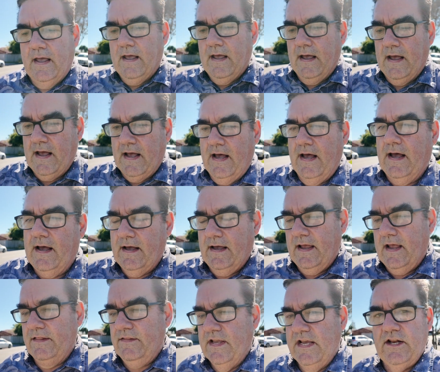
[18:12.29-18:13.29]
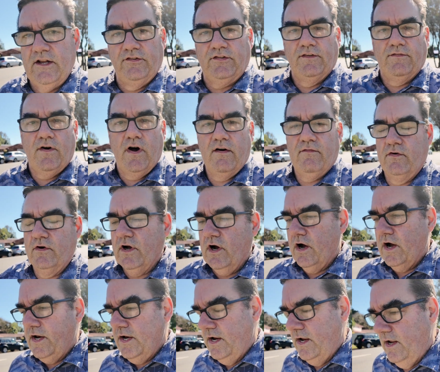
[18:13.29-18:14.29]
and need a survival
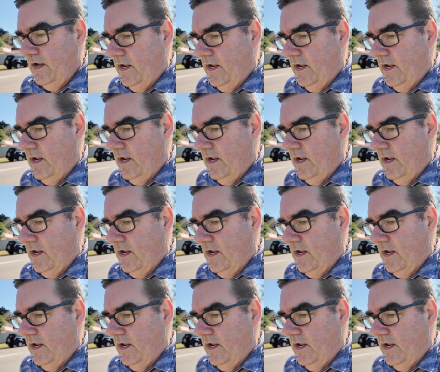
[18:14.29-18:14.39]
guide.